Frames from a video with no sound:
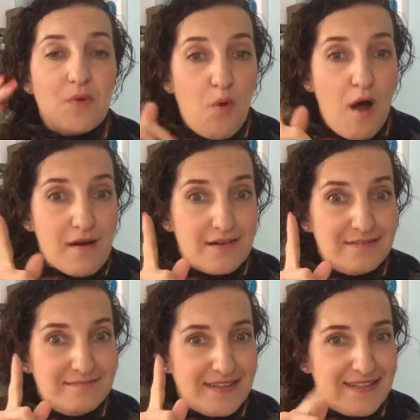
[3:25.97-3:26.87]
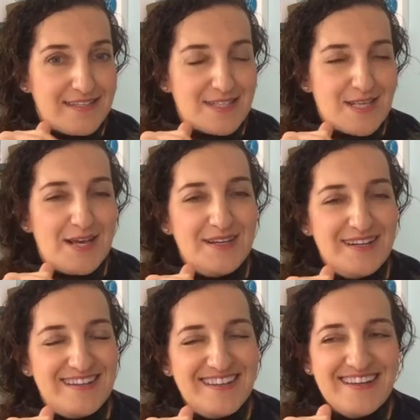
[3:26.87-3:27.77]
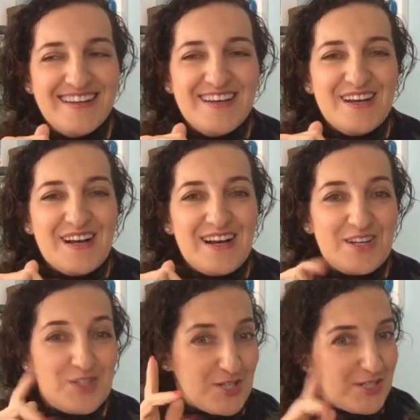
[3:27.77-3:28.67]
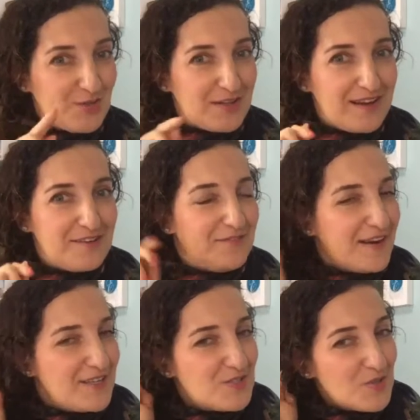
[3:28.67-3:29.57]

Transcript: water, that is, just to clarify.